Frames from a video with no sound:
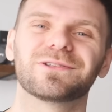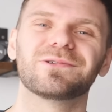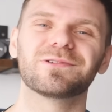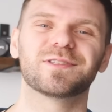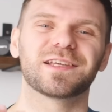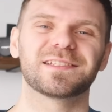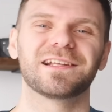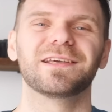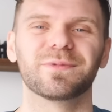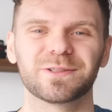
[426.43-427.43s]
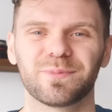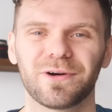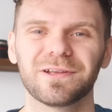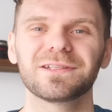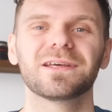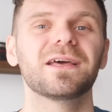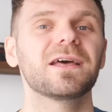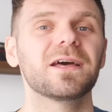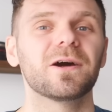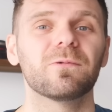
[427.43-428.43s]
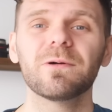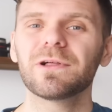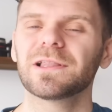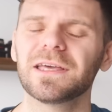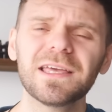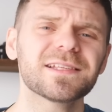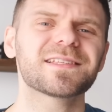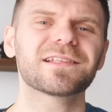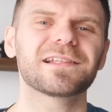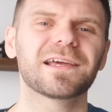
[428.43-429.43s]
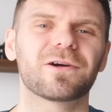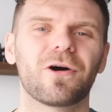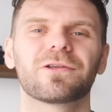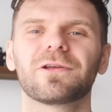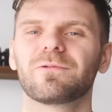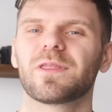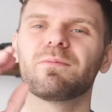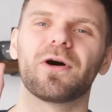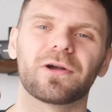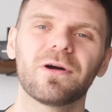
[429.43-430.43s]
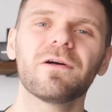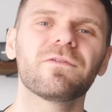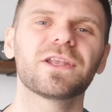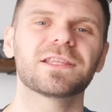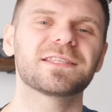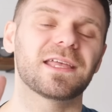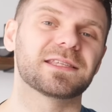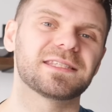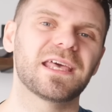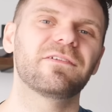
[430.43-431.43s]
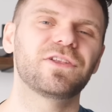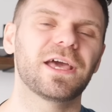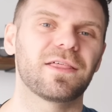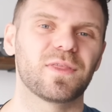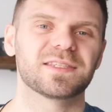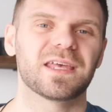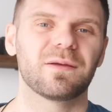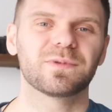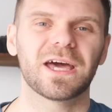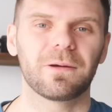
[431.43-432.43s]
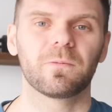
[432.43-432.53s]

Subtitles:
to using the limit point, we will instantly corner with more confidence and safety at the same time.